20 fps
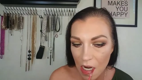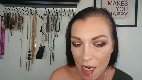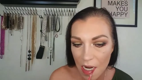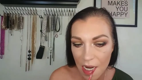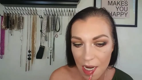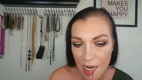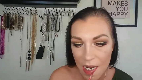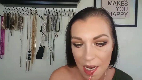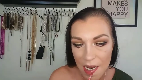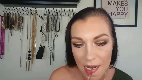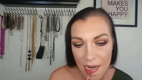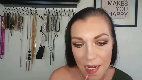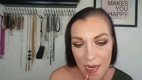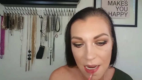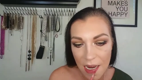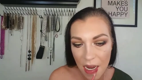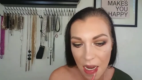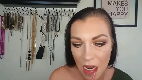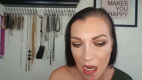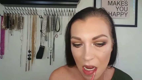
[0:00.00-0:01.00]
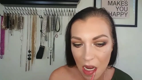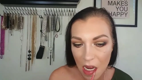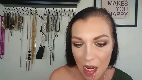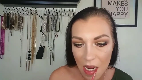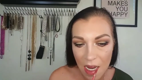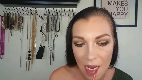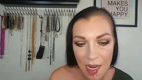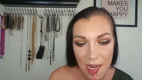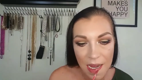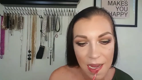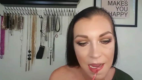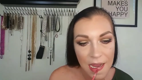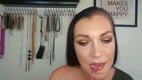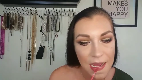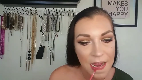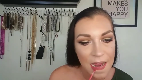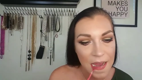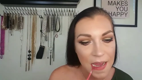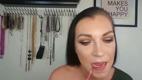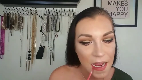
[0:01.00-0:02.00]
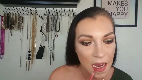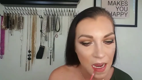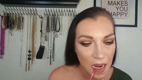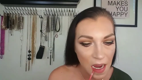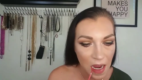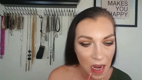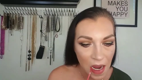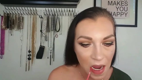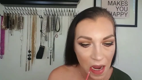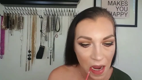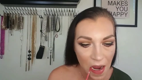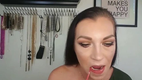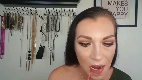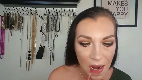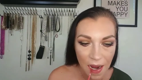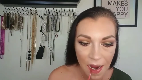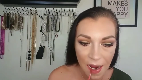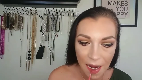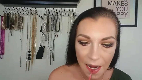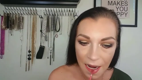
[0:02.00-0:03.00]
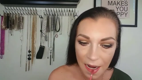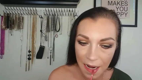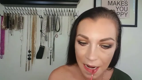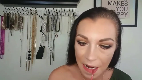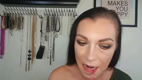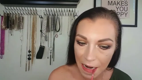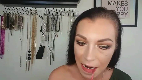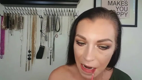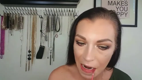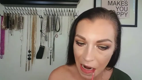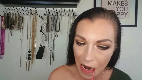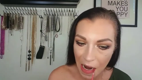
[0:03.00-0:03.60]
(no one is talking)